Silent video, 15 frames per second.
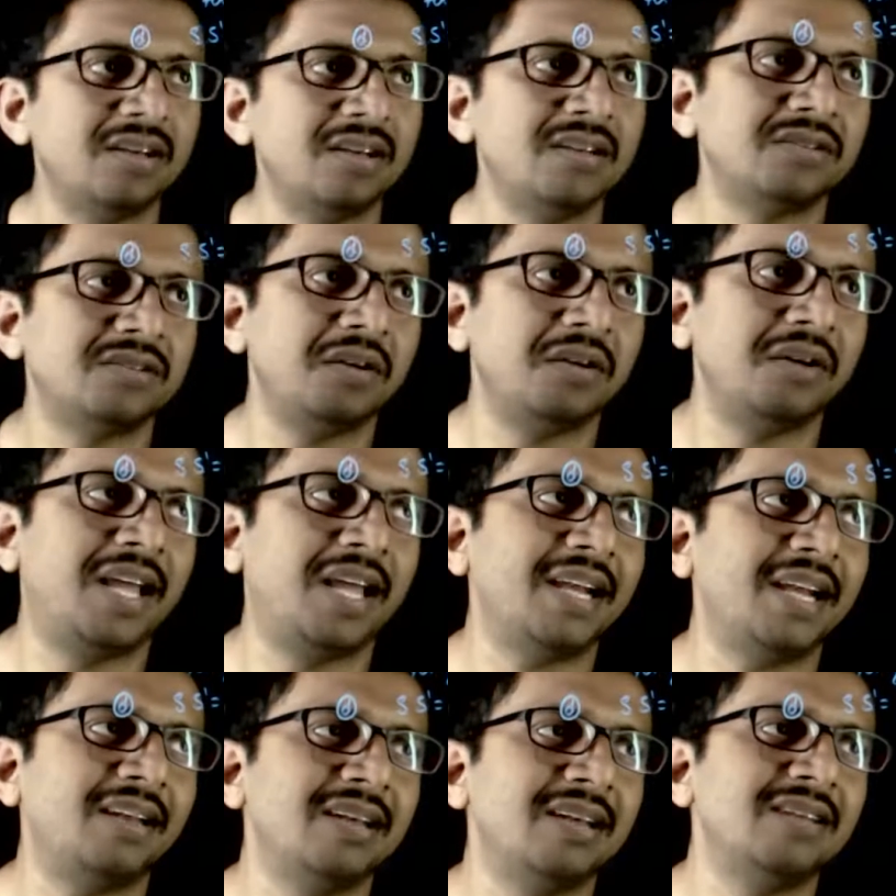so you
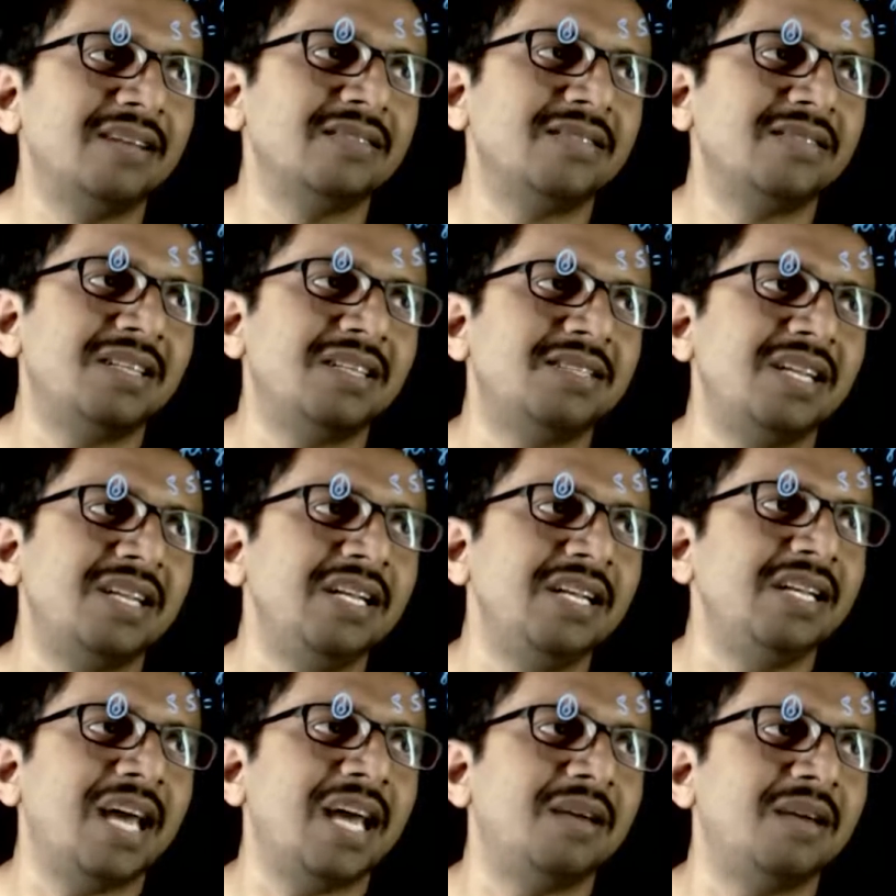get sixteen
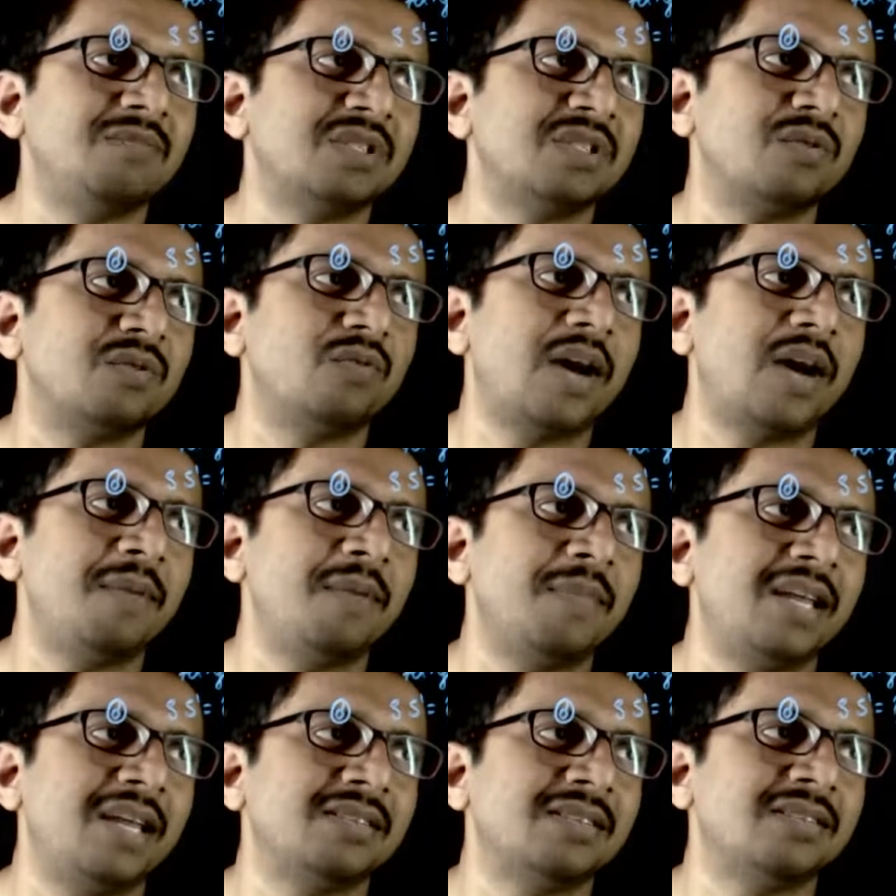times y
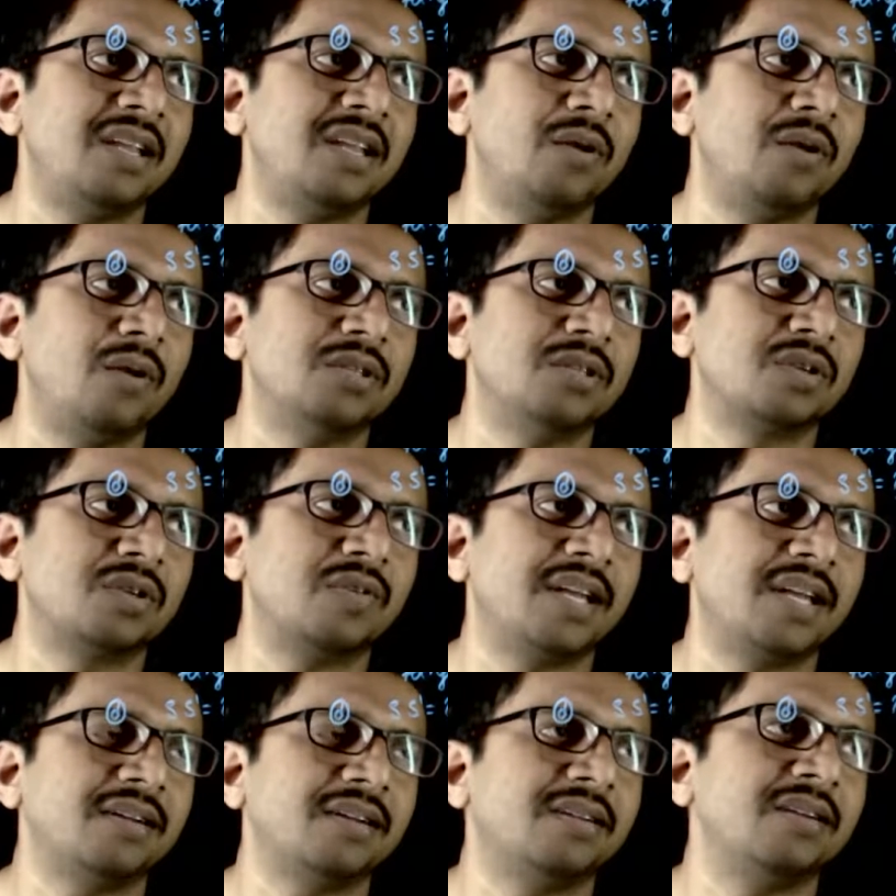minus three whole
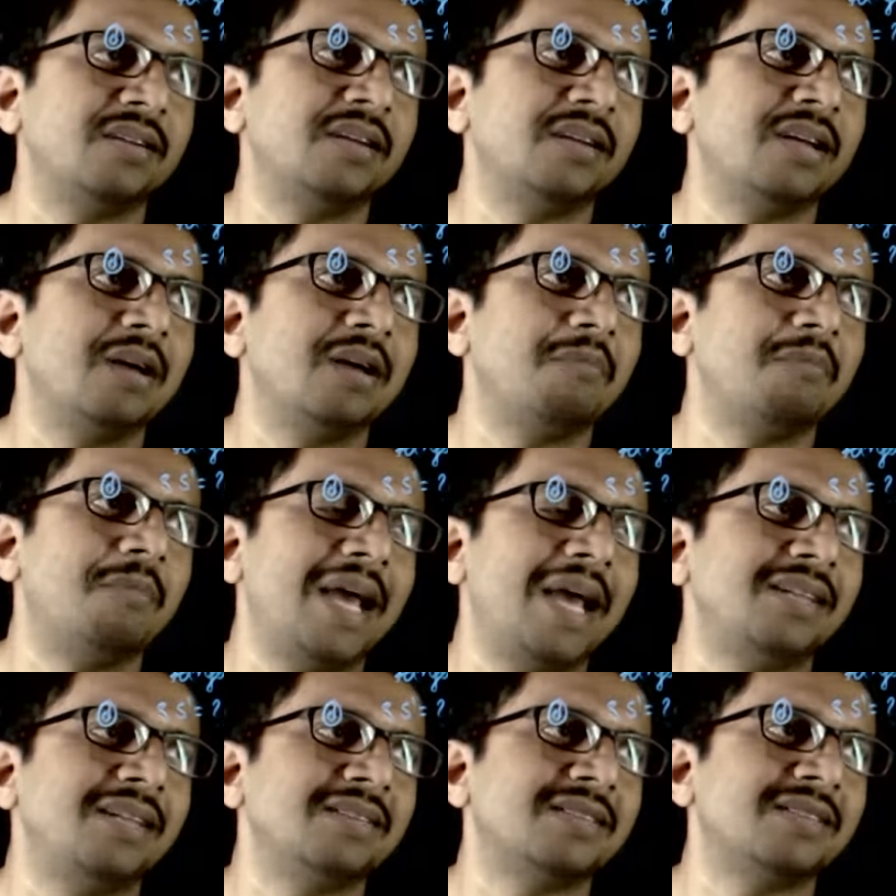square
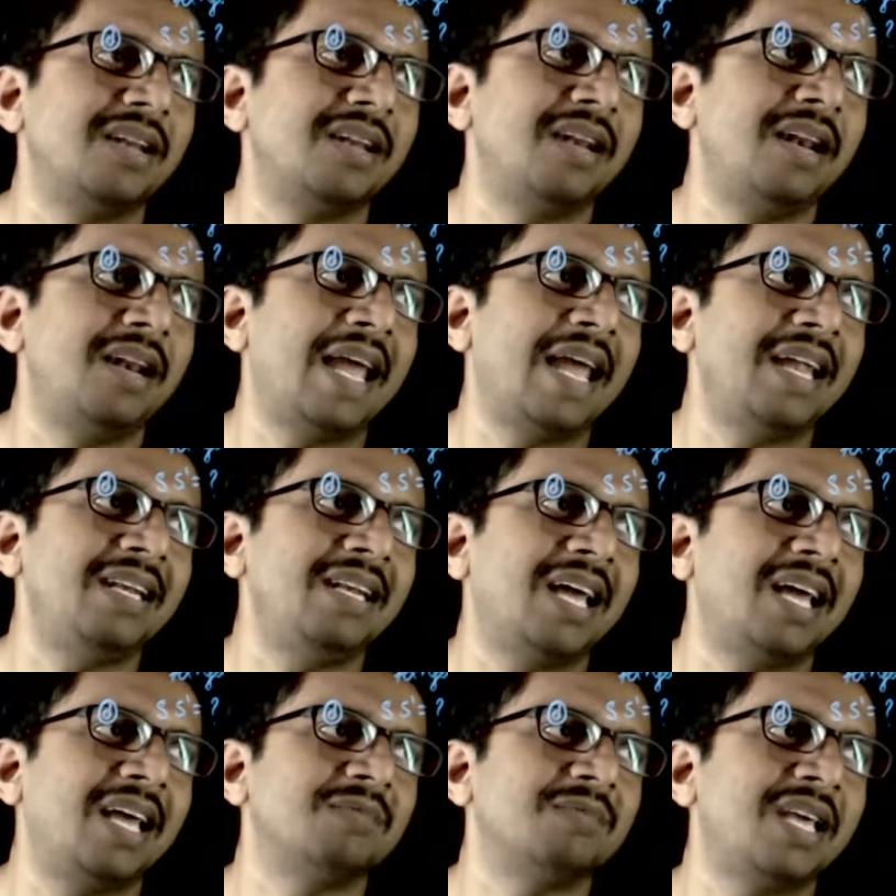minus nine
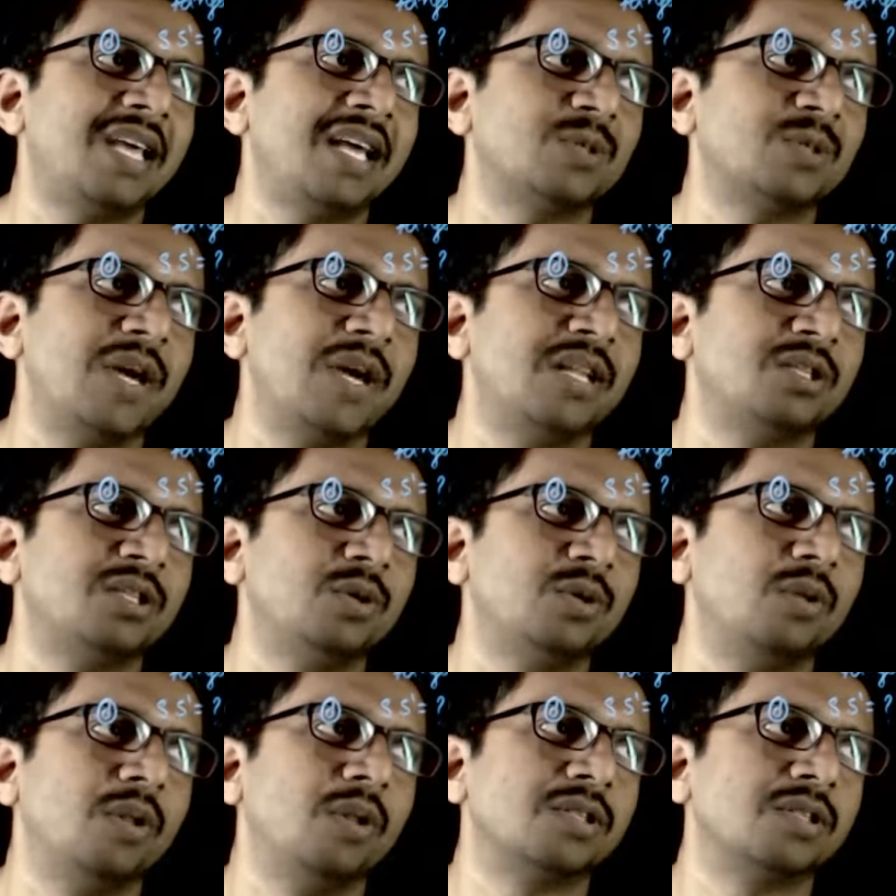times x minus two
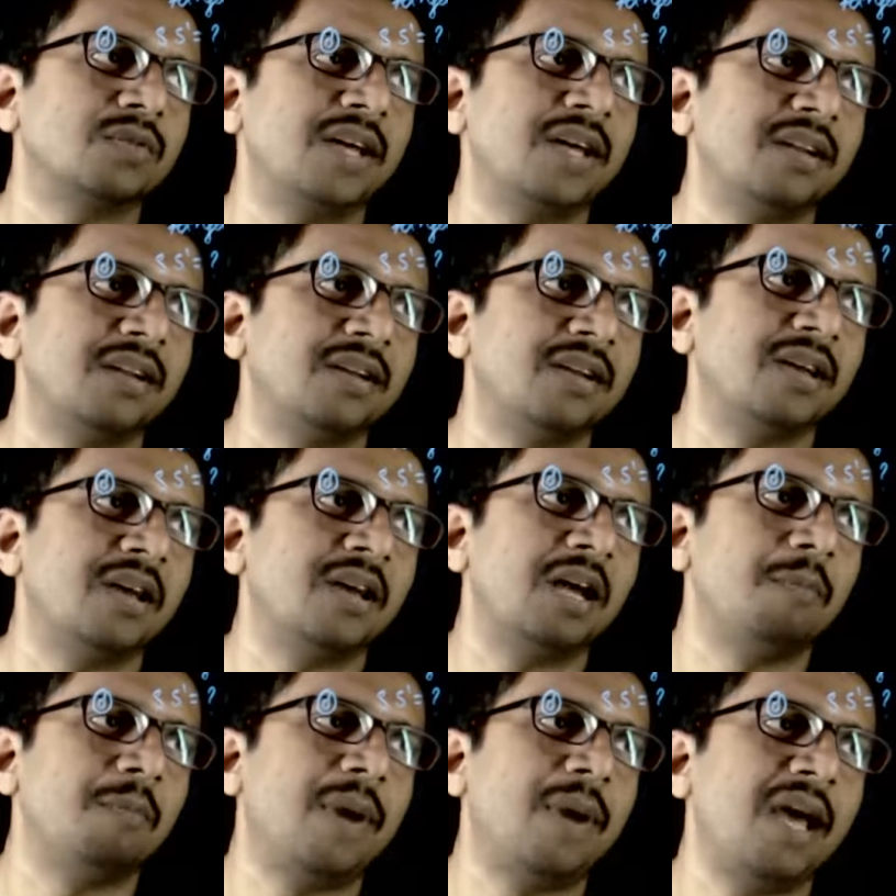whole square
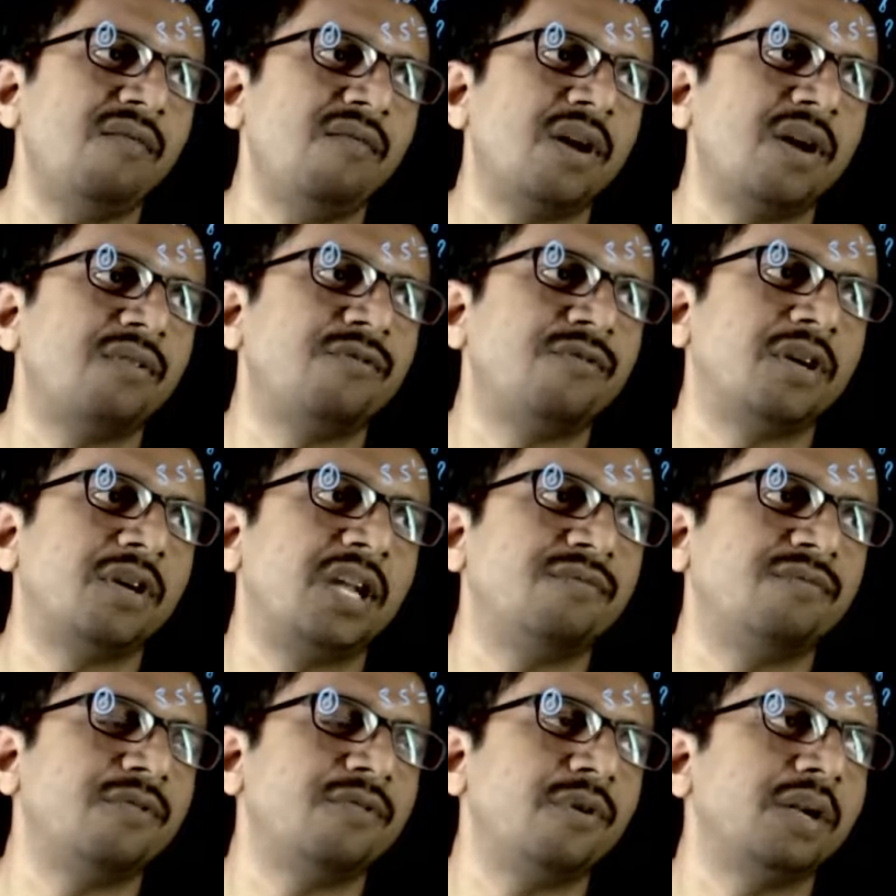by one hundred
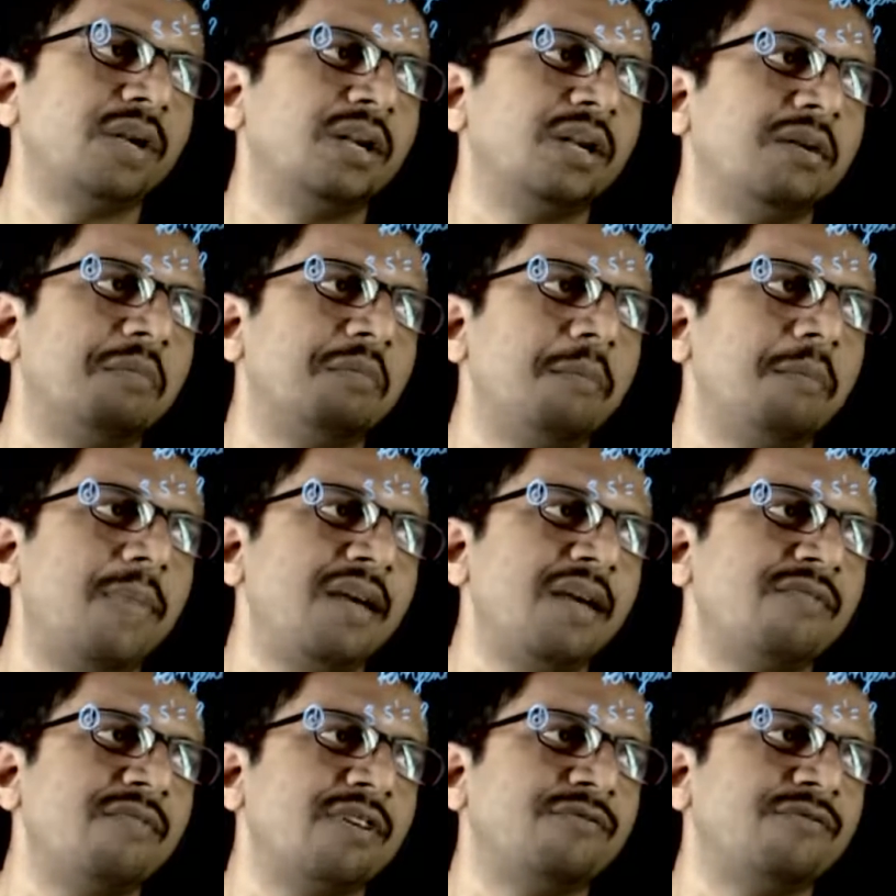forty-four by one
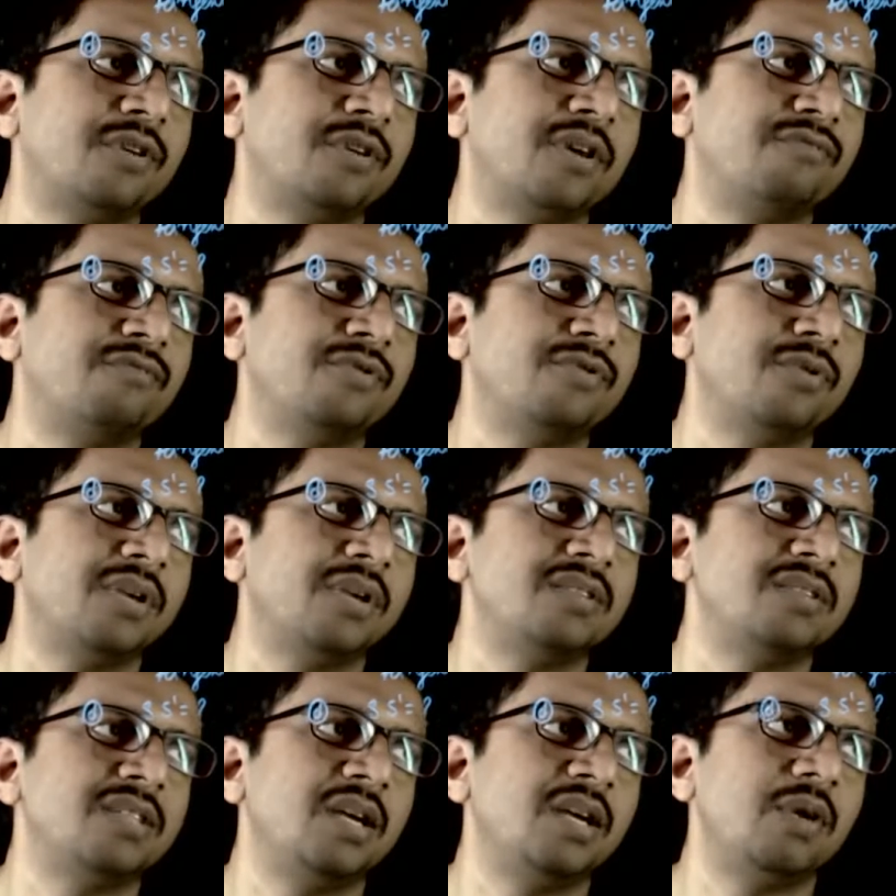hundred forty-four
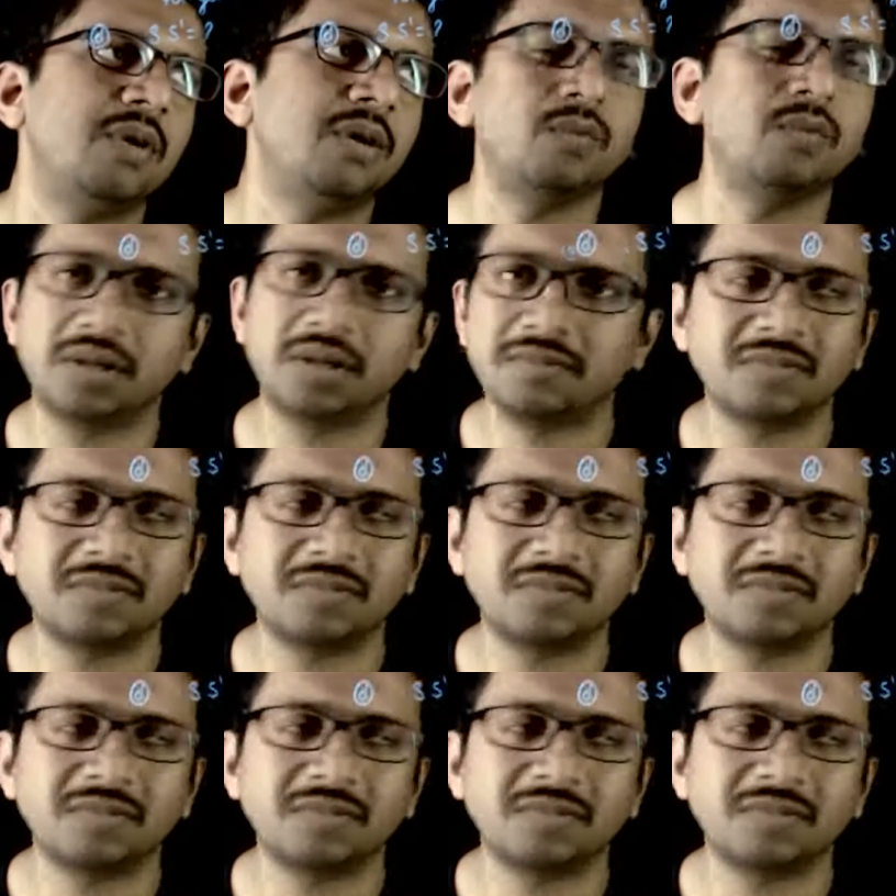is equal to one.